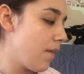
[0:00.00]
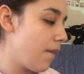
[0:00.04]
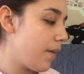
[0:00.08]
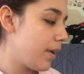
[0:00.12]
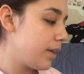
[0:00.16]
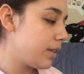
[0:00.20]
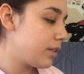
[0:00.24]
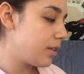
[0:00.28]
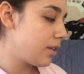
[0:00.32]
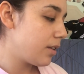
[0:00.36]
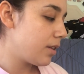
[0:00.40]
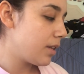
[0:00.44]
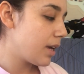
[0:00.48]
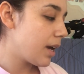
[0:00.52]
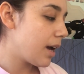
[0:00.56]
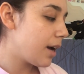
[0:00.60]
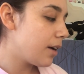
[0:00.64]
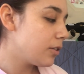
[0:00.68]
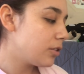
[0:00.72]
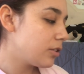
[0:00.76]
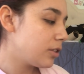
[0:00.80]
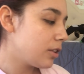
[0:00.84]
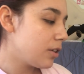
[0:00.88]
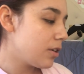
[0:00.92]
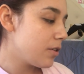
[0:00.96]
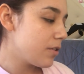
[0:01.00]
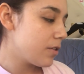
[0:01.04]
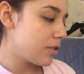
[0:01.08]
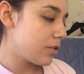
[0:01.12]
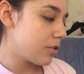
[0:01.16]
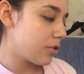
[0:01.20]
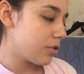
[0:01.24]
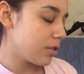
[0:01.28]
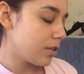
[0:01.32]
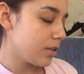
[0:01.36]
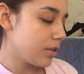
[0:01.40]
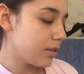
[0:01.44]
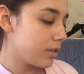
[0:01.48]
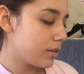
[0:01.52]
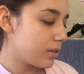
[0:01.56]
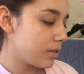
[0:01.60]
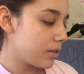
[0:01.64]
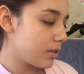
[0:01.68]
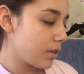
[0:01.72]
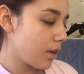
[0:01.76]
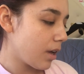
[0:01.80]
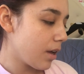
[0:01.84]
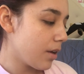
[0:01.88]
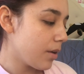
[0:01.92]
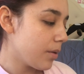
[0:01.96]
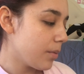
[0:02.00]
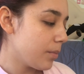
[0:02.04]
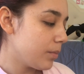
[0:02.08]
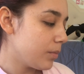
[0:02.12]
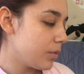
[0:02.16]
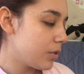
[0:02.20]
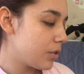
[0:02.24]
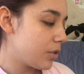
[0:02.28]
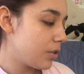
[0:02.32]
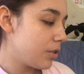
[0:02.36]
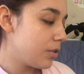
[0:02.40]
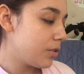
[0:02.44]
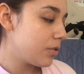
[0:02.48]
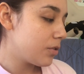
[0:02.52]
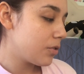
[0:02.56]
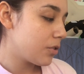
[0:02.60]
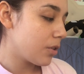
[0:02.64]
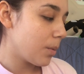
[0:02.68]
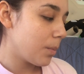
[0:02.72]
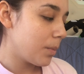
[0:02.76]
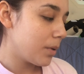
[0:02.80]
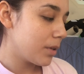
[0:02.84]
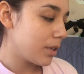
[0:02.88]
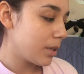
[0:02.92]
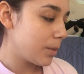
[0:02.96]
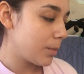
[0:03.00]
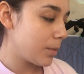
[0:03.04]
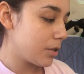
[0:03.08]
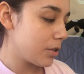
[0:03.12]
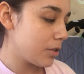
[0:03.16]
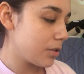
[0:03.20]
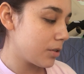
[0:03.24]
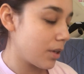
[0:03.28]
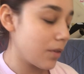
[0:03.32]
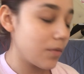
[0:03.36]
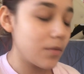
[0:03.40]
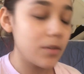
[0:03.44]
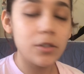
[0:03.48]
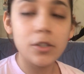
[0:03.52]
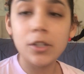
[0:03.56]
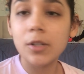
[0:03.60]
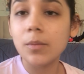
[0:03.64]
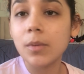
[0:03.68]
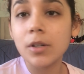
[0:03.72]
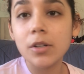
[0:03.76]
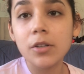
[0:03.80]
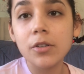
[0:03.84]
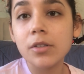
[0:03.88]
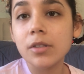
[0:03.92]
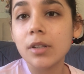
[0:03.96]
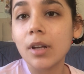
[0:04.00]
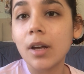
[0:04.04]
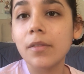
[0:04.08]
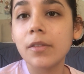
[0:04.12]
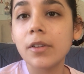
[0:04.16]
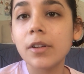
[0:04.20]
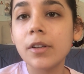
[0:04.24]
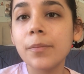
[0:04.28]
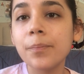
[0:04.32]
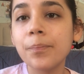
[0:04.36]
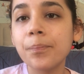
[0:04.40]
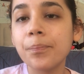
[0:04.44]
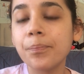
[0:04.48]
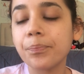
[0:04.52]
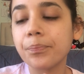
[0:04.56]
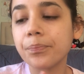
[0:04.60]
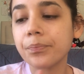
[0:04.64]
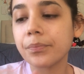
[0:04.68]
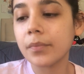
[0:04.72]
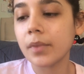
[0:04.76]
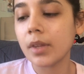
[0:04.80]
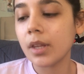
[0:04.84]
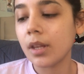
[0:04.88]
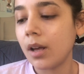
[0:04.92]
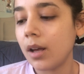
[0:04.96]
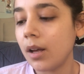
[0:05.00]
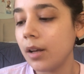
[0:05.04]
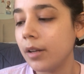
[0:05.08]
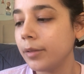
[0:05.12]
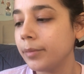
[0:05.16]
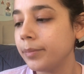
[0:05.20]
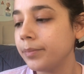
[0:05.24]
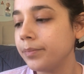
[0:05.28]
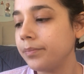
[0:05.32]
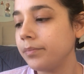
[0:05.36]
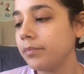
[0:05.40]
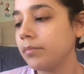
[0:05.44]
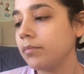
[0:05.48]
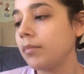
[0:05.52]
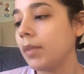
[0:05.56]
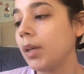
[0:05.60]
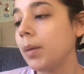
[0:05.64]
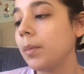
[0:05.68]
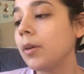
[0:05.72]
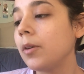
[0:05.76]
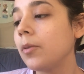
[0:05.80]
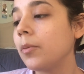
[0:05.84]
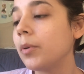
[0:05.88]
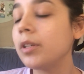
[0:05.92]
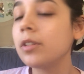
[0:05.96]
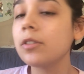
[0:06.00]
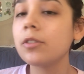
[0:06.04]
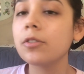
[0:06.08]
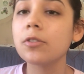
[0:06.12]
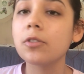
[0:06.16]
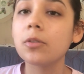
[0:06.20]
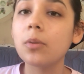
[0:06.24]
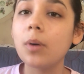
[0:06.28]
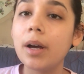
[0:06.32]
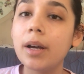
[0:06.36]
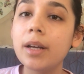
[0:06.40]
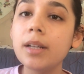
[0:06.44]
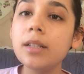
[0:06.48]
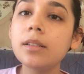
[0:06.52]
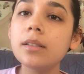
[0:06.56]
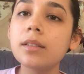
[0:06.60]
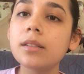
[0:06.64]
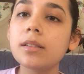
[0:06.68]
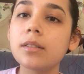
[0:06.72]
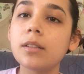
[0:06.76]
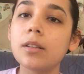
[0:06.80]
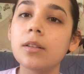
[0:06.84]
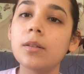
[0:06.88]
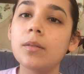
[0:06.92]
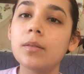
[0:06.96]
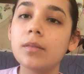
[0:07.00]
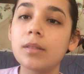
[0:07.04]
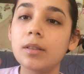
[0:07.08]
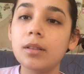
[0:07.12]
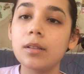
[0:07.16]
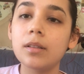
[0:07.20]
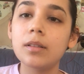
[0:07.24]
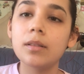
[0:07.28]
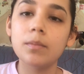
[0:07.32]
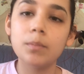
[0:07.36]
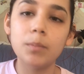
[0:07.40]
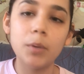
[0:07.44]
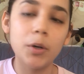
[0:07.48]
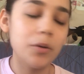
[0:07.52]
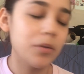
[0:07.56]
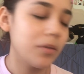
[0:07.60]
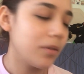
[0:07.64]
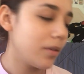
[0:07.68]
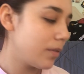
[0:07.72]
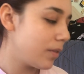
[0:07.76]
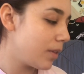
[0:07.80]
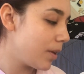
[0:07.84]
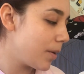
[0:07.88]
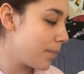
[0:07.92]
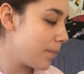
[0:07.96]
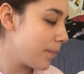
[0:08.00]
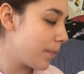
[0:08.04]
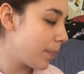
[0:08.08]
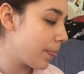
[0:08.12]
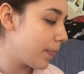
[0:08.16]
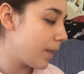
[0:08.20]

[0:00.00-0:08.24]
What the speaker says: And so the outro is just you strumming D major 7, G major 7, maybe once or twice, both of them.